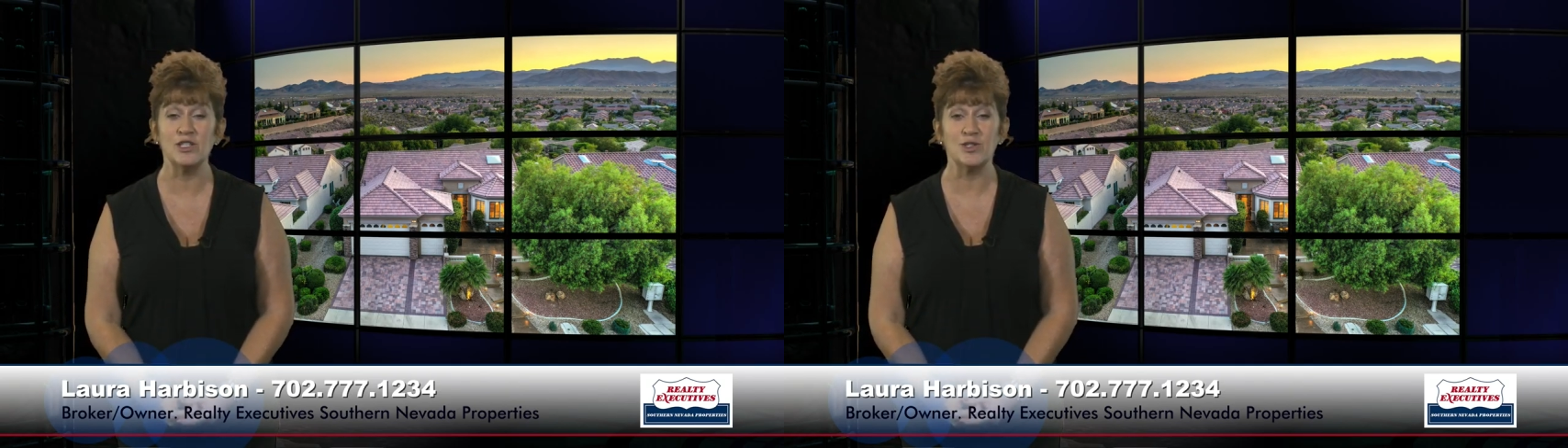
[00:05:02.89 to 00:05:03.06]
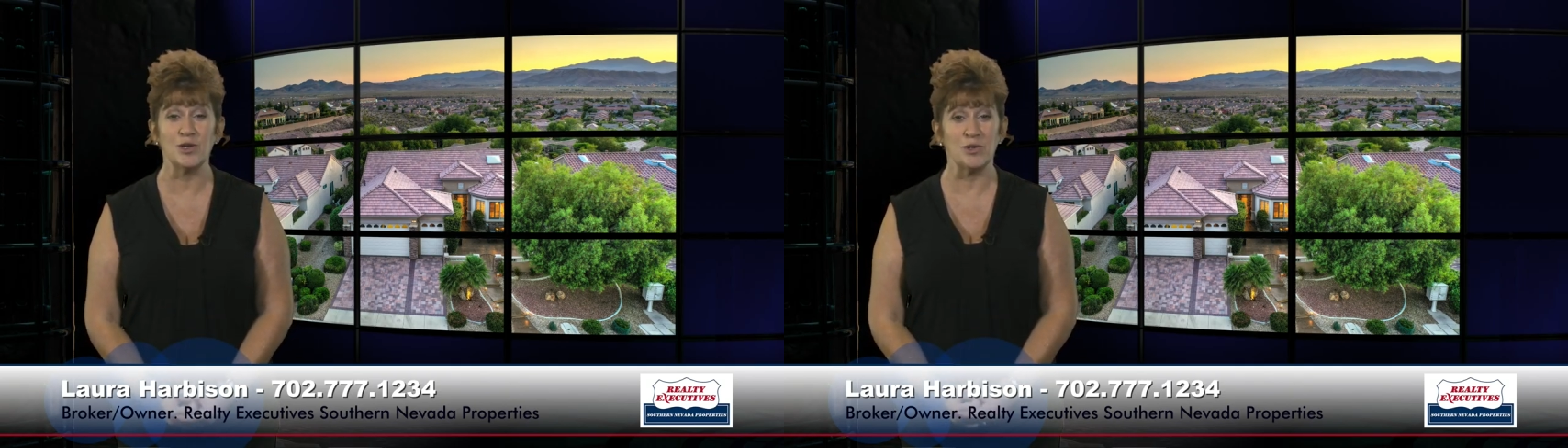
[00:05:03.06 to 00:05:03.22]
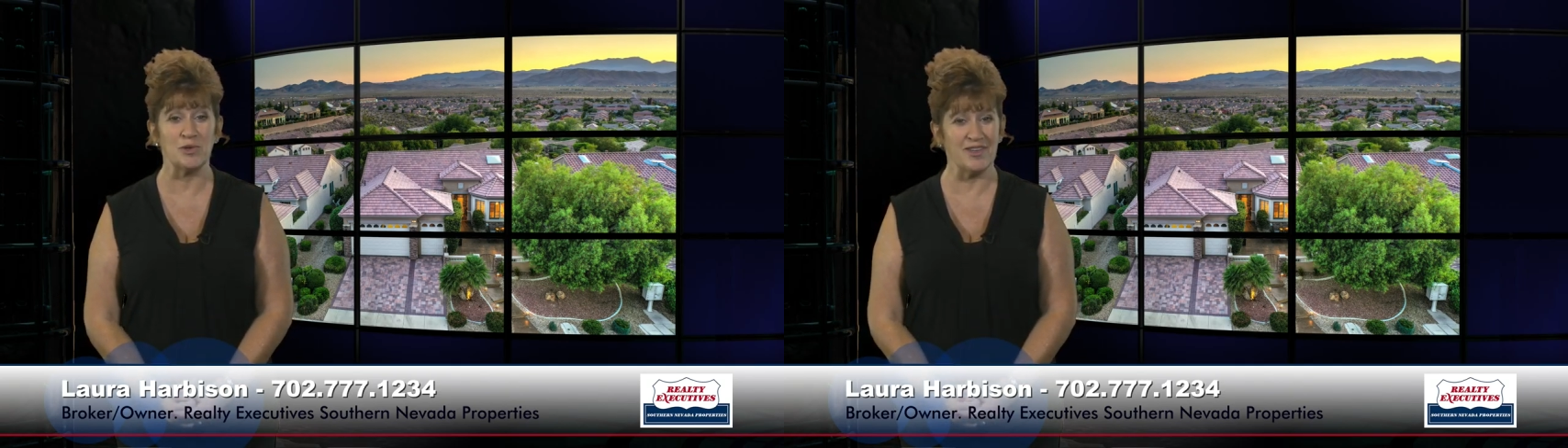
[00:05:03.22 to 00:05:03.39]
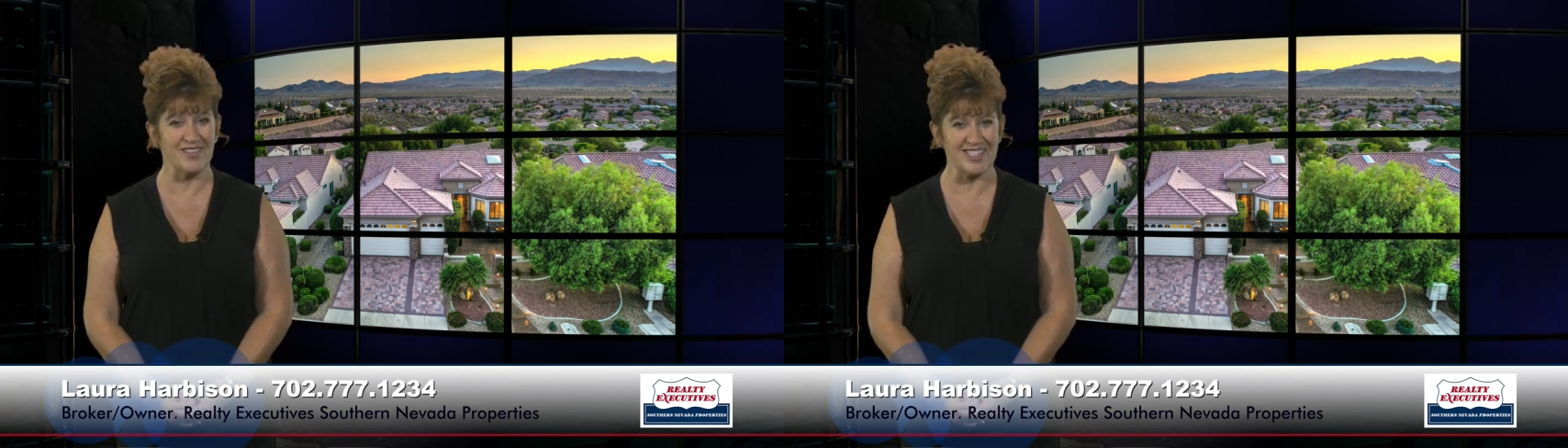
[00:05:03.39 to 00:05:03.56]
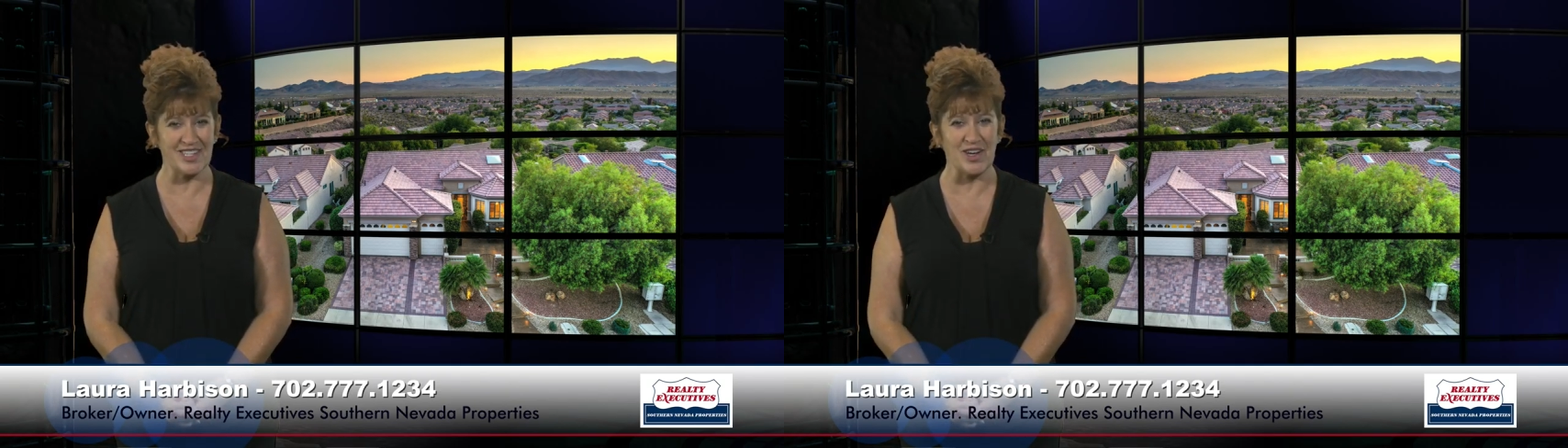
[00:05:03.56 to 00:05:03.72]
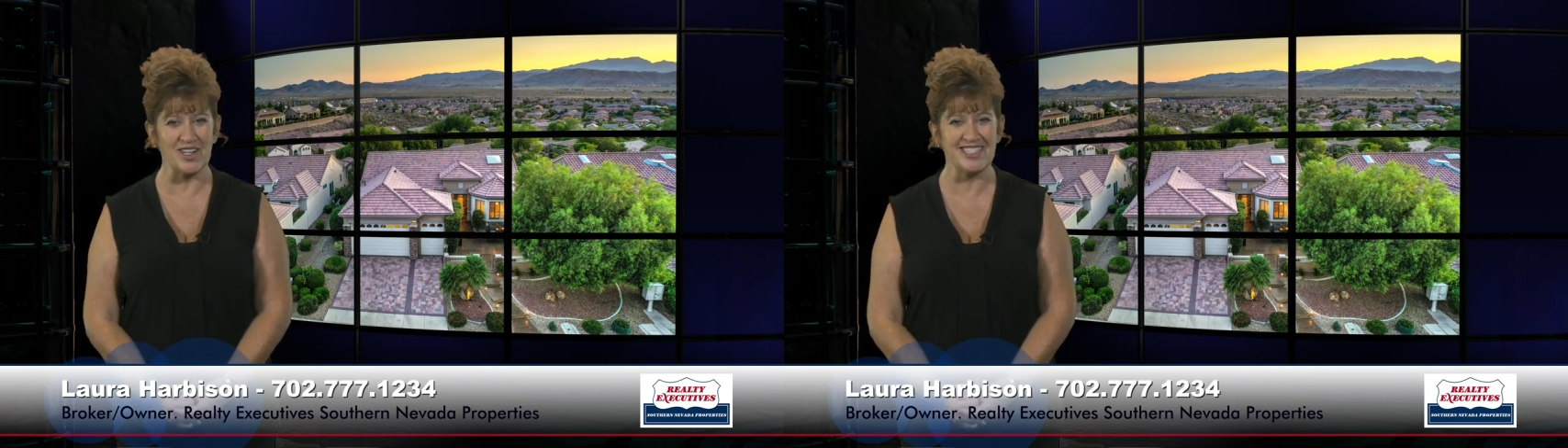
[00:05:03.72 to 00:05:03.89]
so give us a
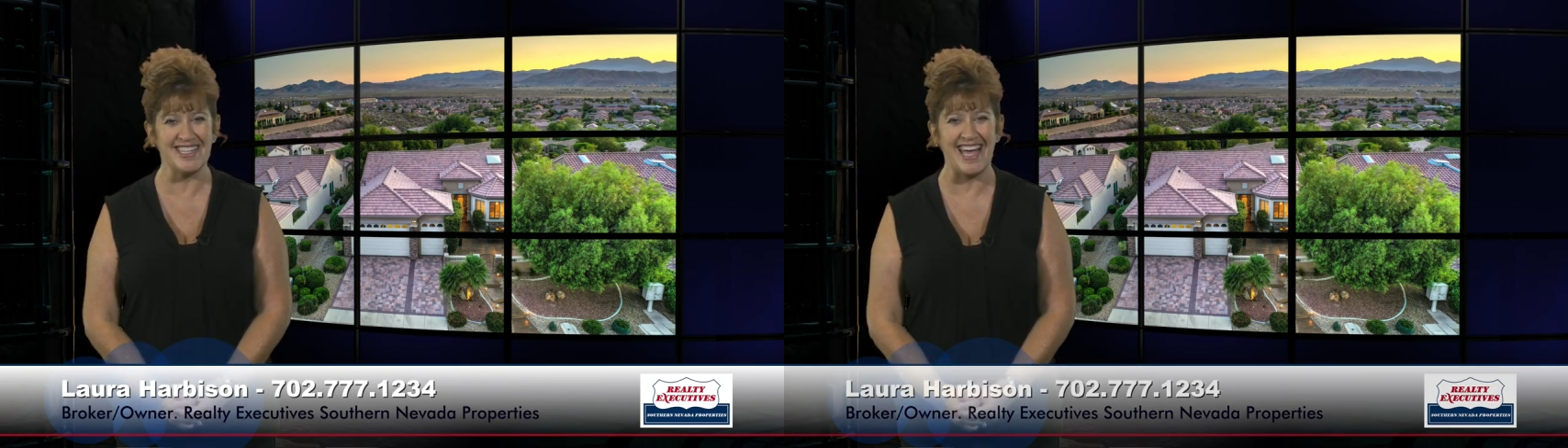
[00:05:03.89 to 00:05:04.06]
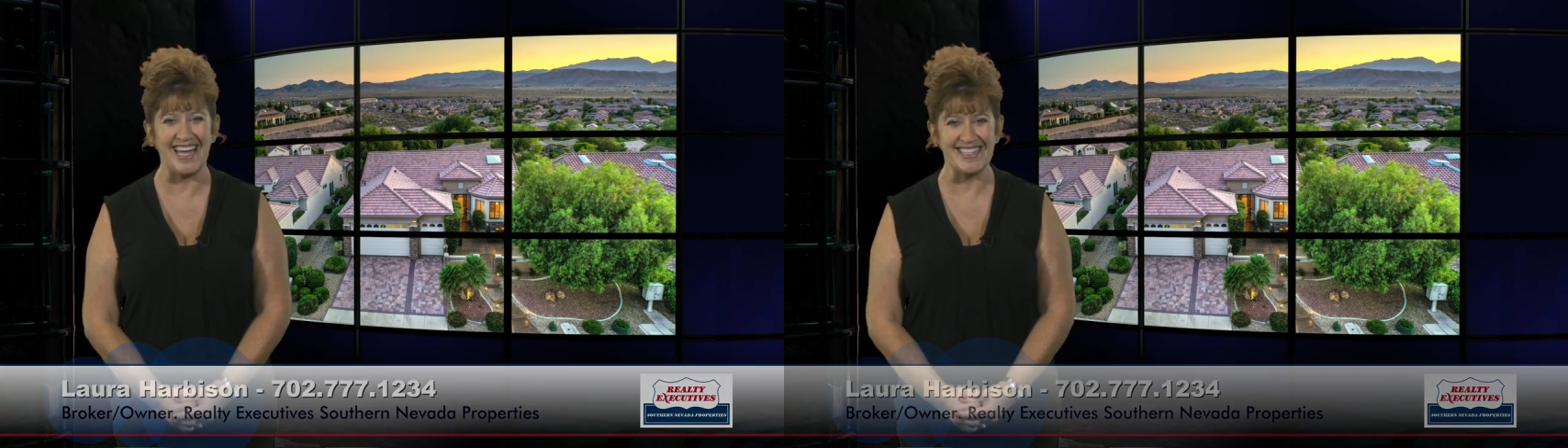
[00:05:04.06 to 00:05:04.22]
call today.